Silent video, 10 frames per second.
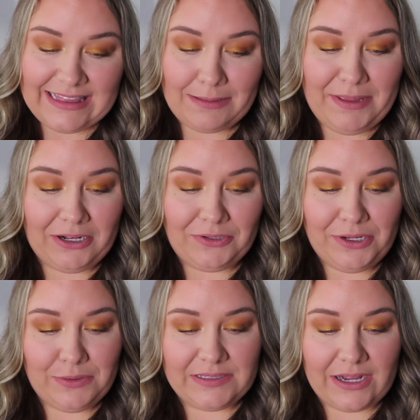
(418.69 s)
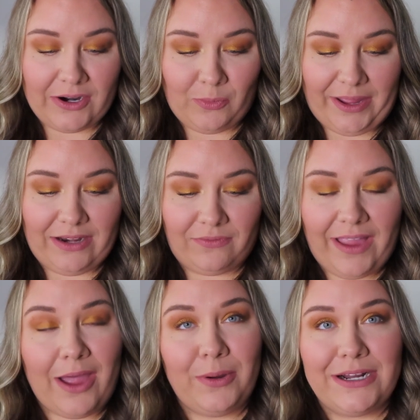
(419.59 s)
The middle notes are white
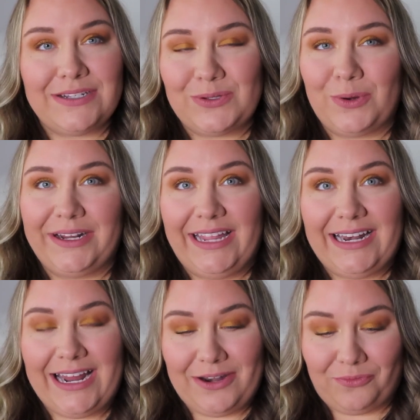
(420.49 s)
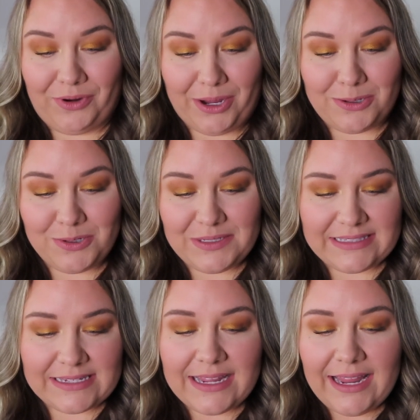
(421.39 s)
flowers, orchid, and rose.